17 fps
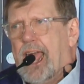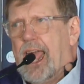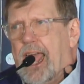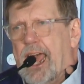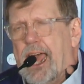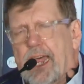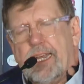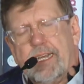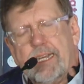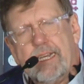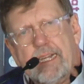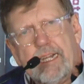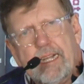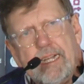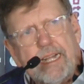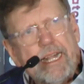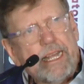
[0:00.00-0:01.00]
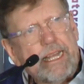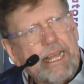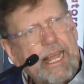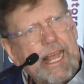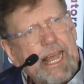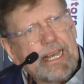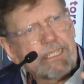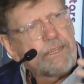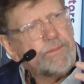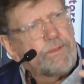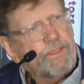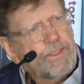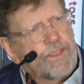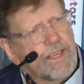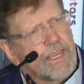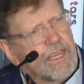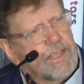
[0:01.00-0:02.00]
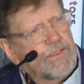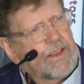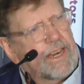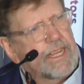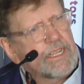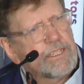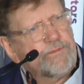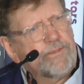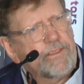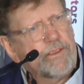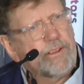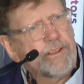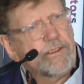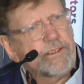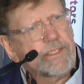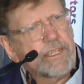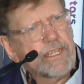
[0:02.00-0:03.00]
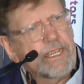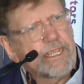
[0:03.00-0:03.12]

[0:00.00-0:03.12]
And as I've been thinking the last few years,